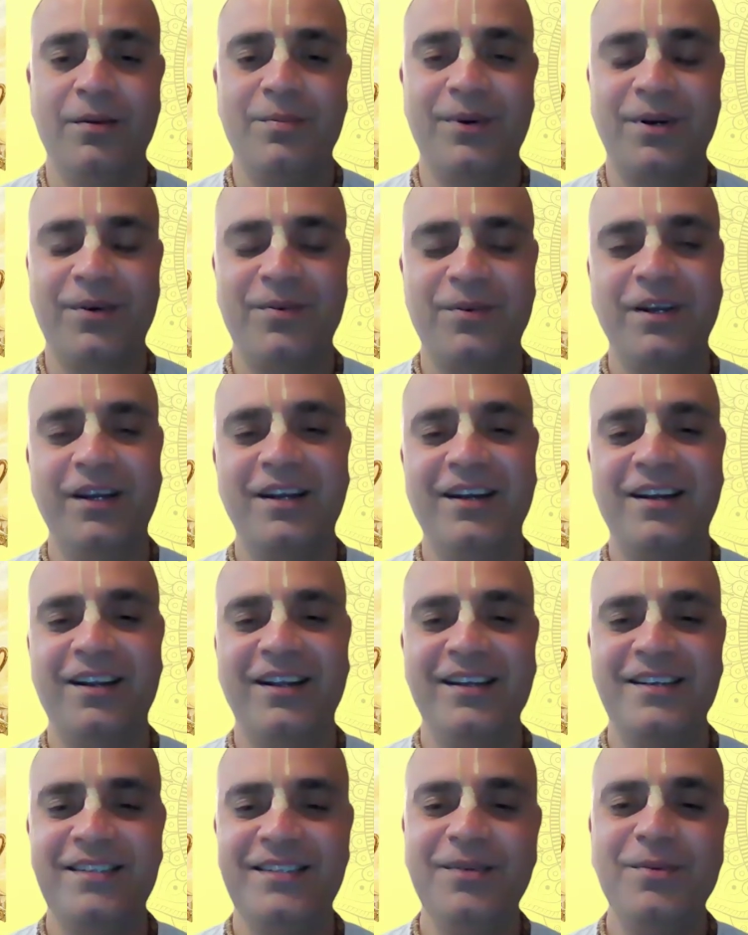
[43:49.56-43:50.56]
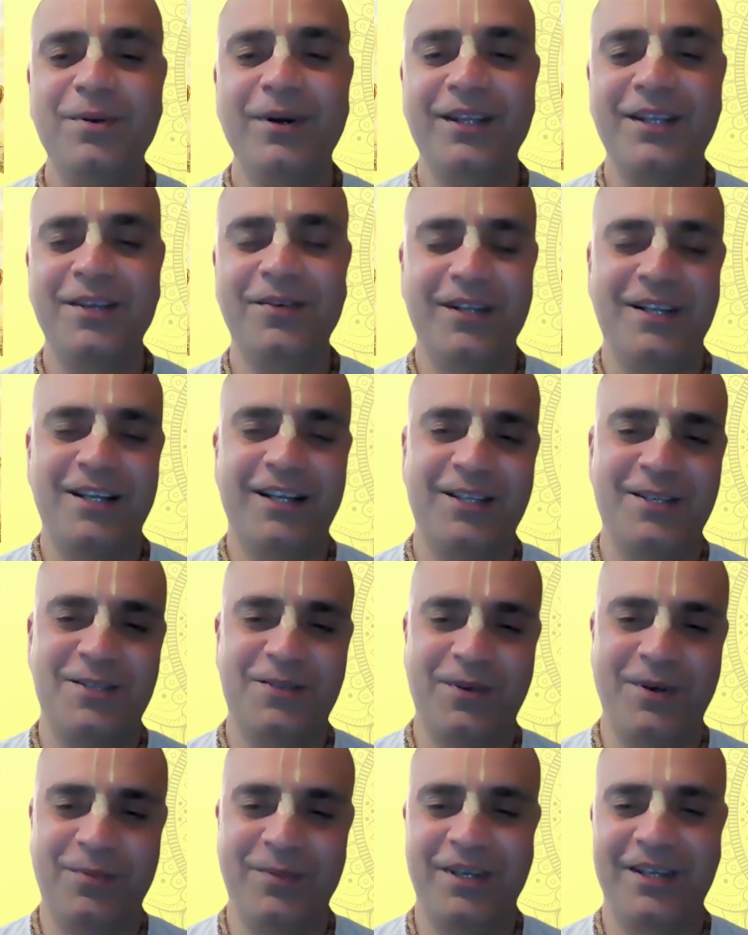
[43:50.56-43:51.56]
But when AC Bhaktivedanta
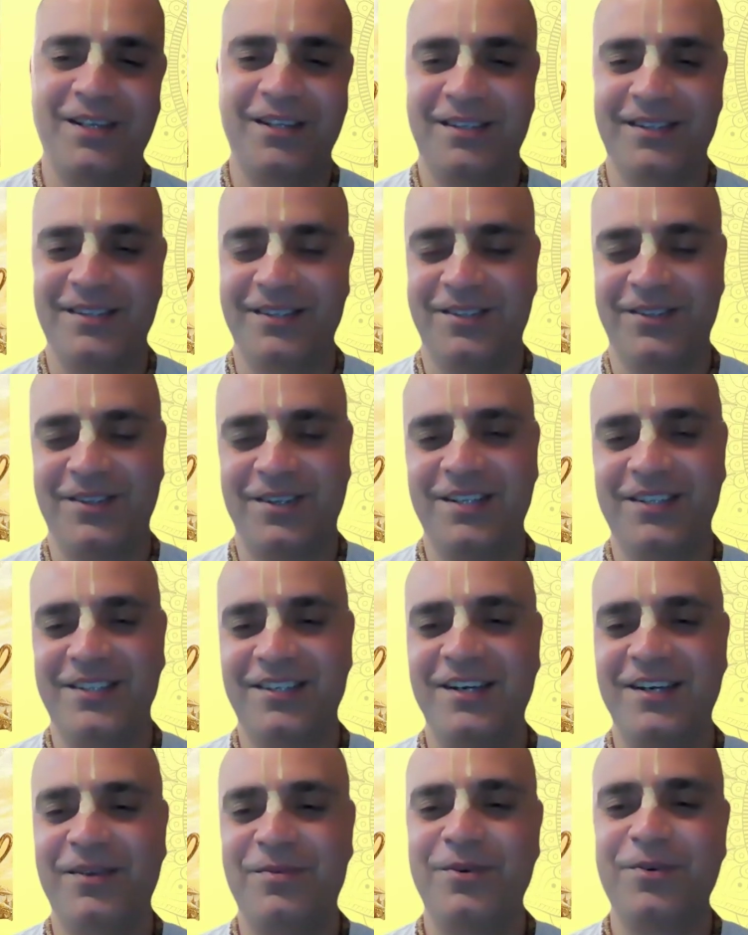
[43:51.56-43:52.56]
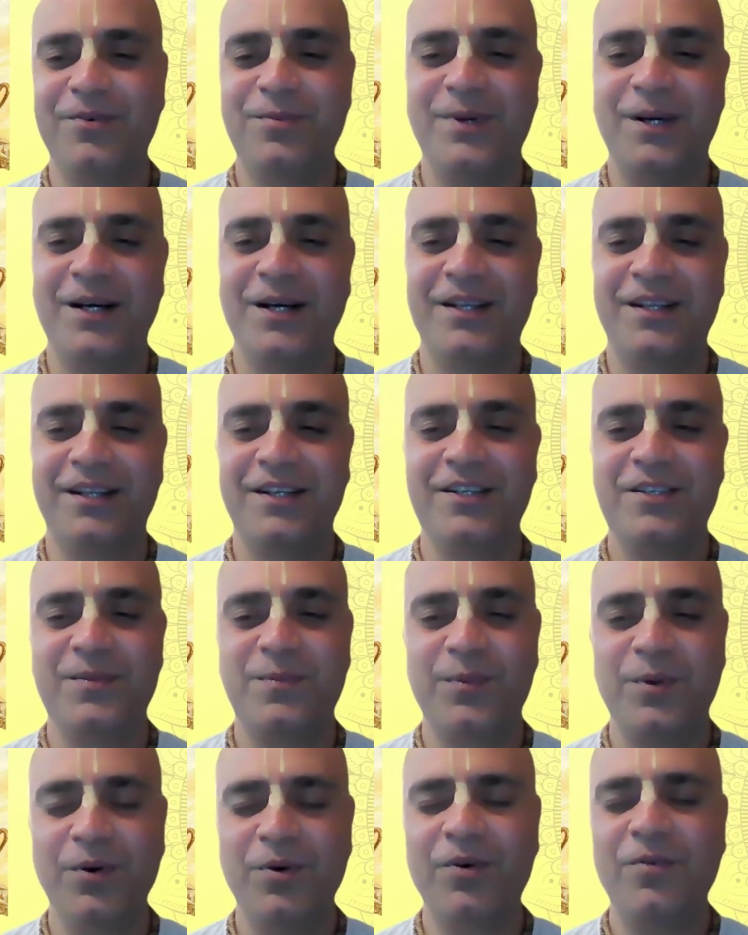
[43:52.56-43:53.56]
Swami, okay, Srila Prabhupada, in his
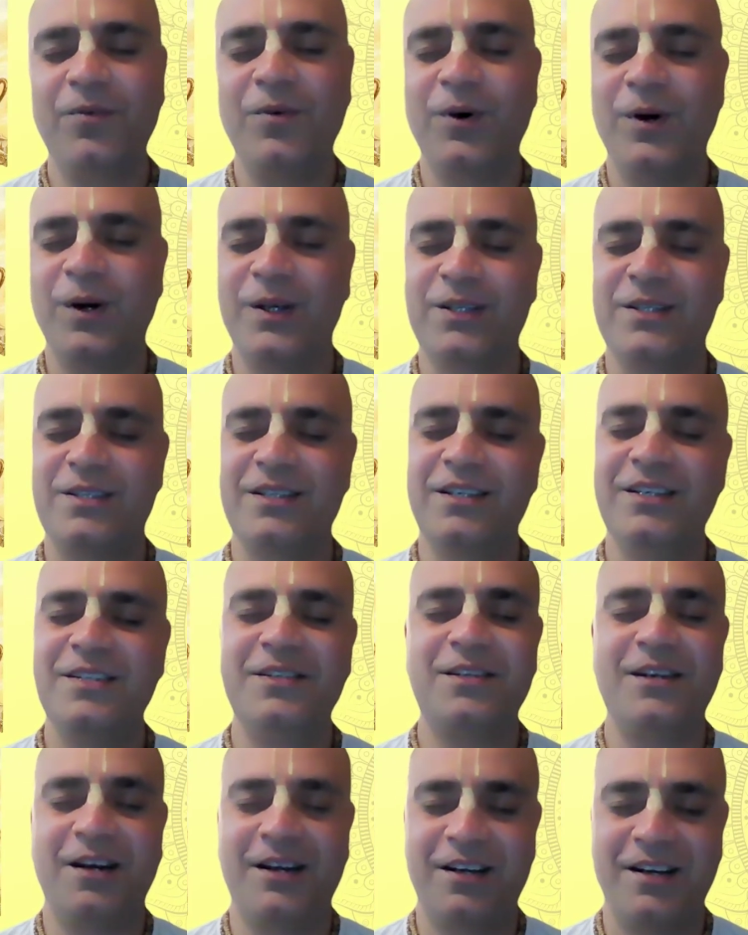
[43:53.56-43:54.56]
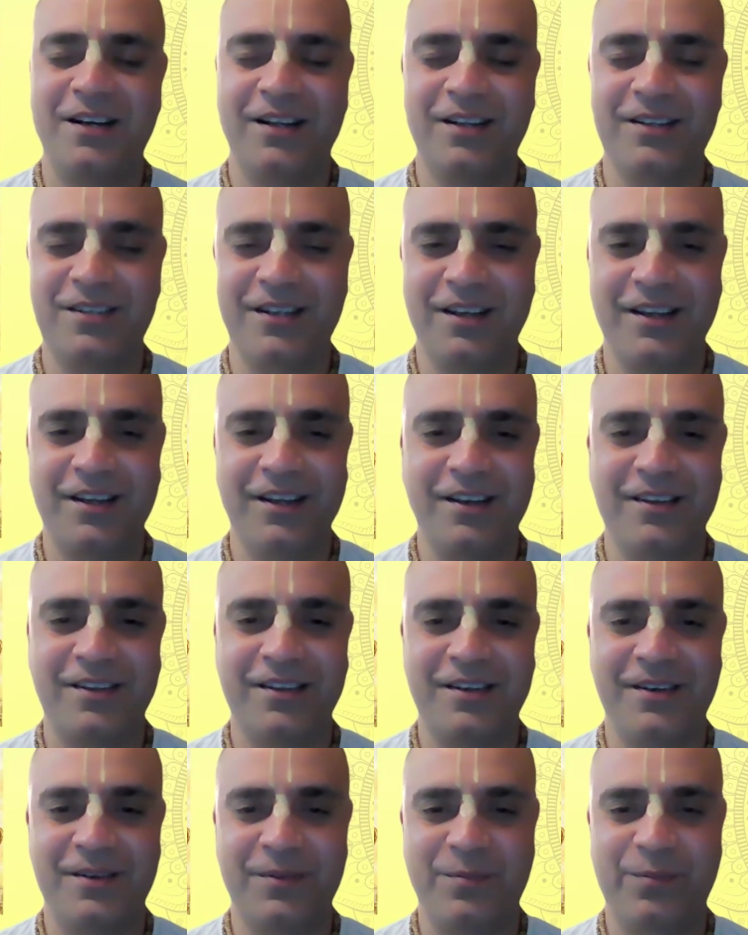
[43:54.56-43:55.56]
pure voice, he started the
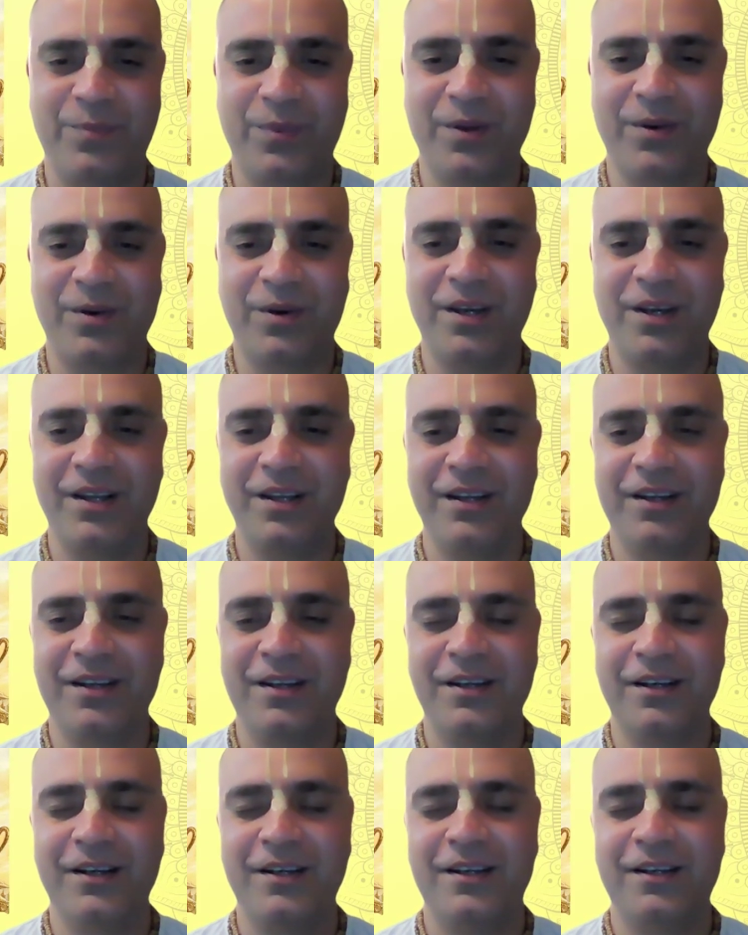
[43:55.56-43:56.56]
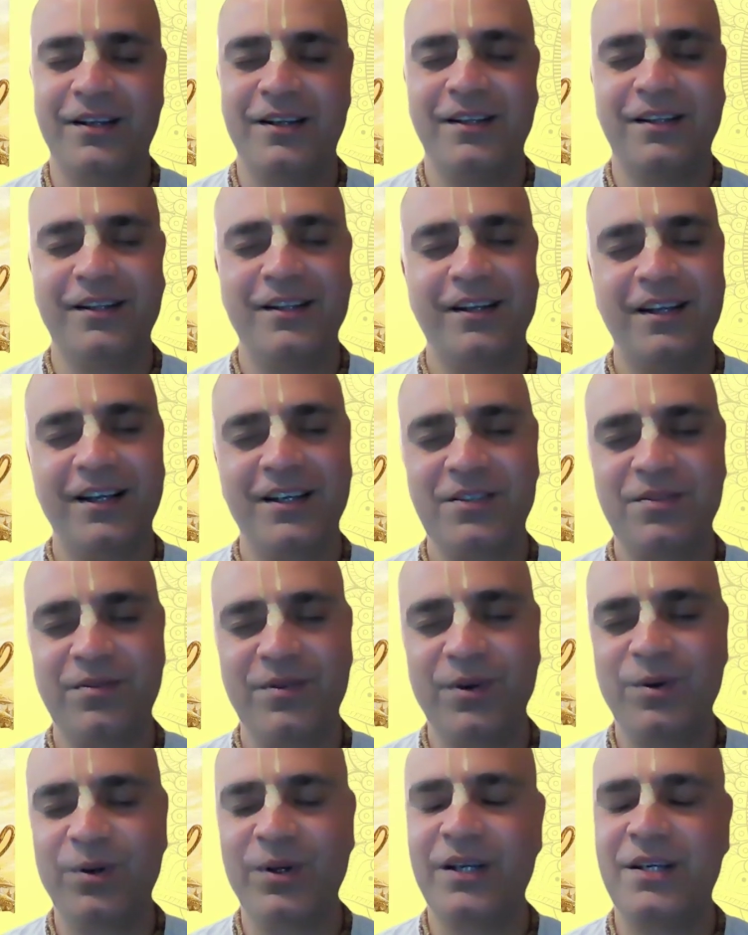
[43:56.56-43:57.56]
Sankirtan. Okay, in the next
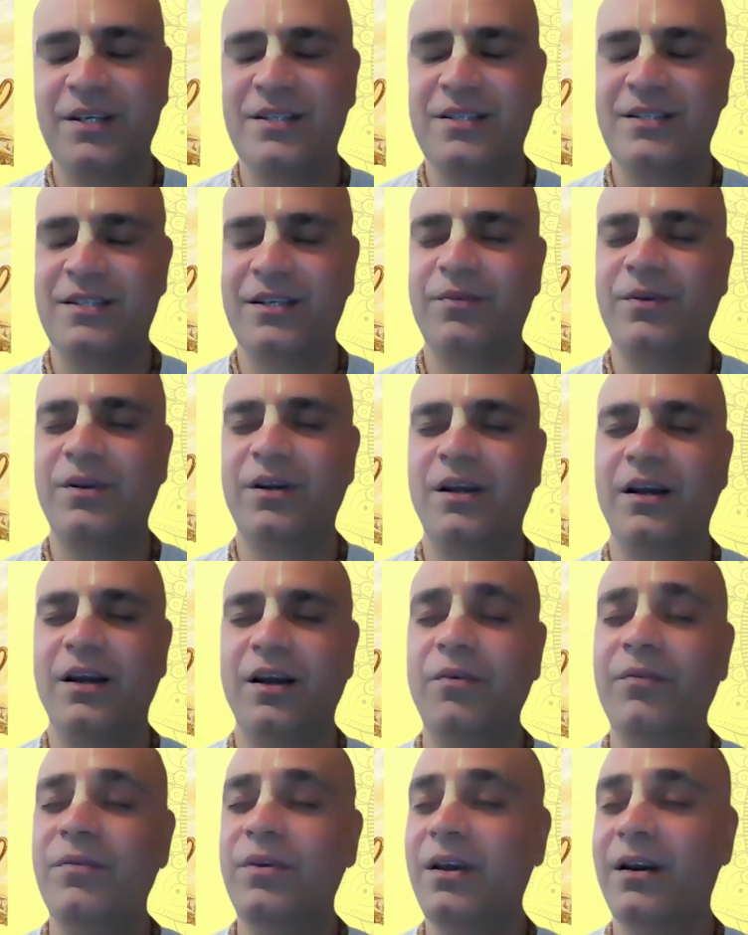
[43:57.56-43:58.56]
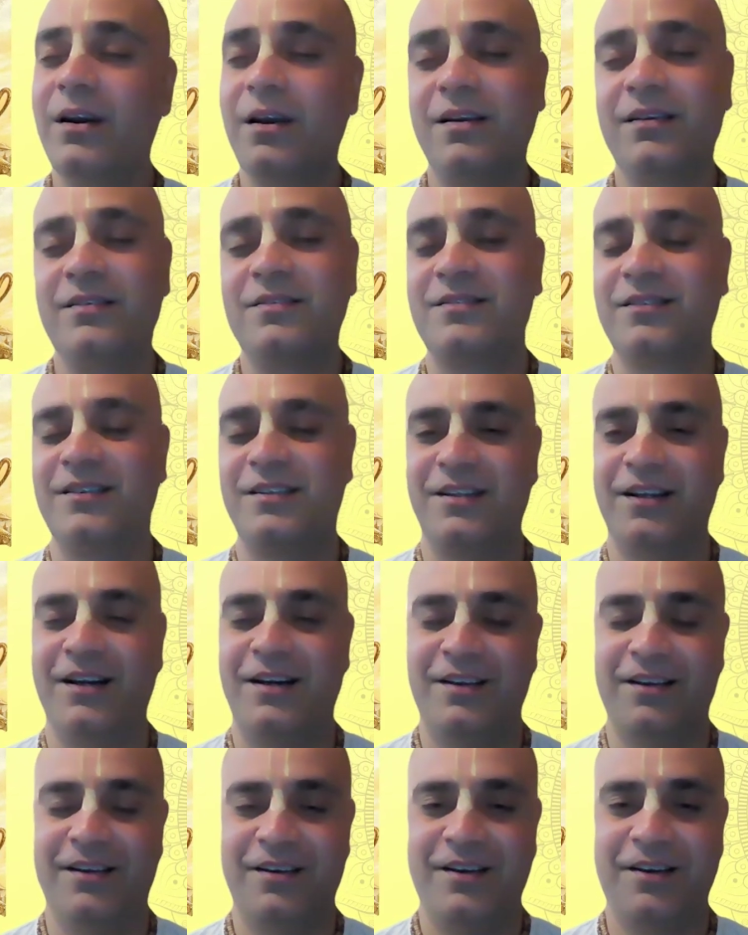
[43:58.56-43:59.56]
few days there were heavy rains in
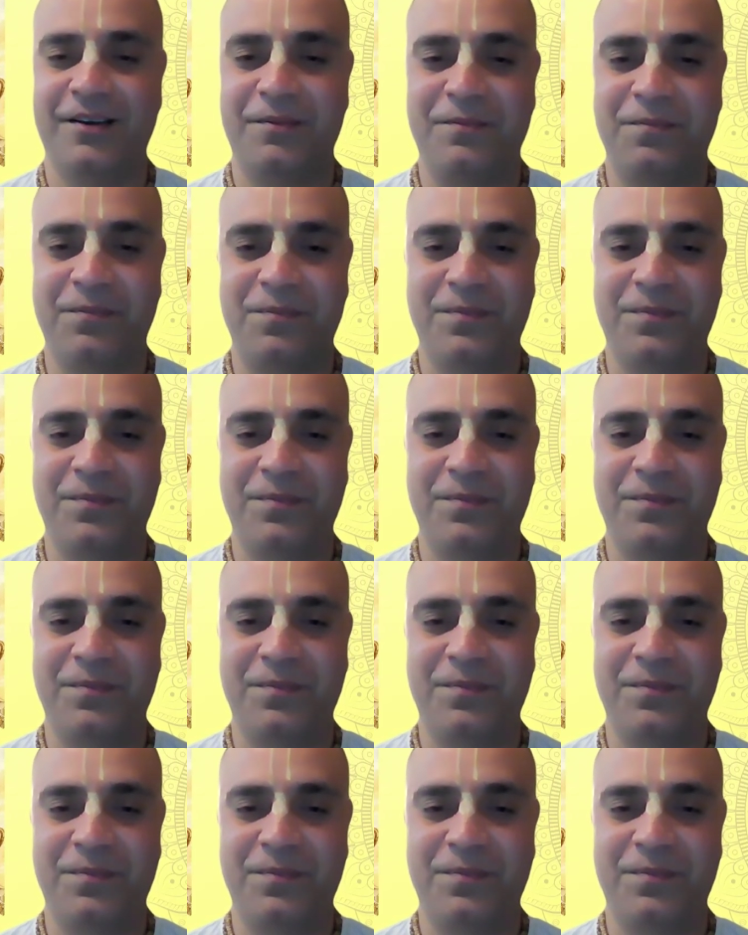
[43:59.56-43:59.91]
that area.